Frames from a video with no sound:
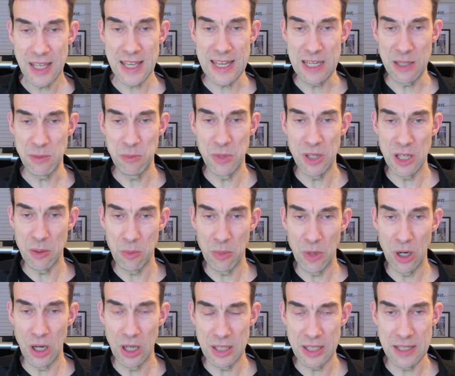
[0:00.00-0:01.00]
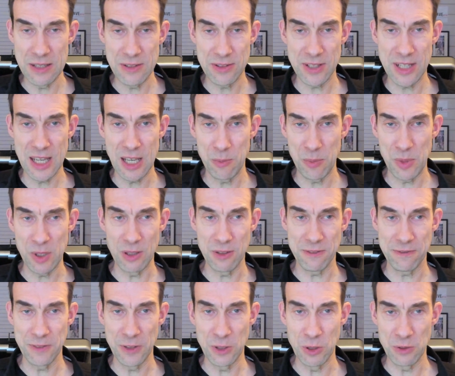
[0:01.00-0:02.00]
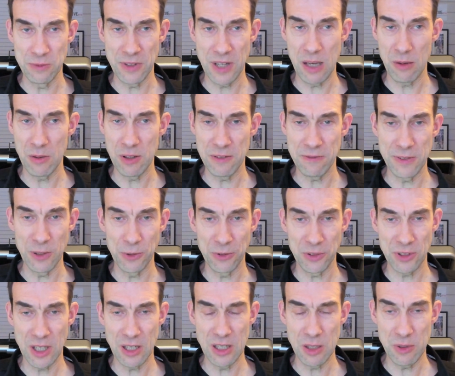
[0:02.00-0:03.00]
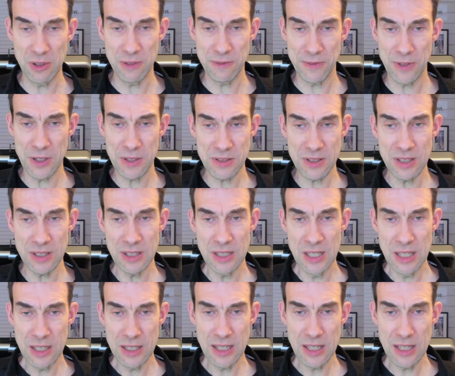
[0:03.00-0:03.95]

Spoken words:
8 minute miling to get a bit of feel for how it feels going a bit faster.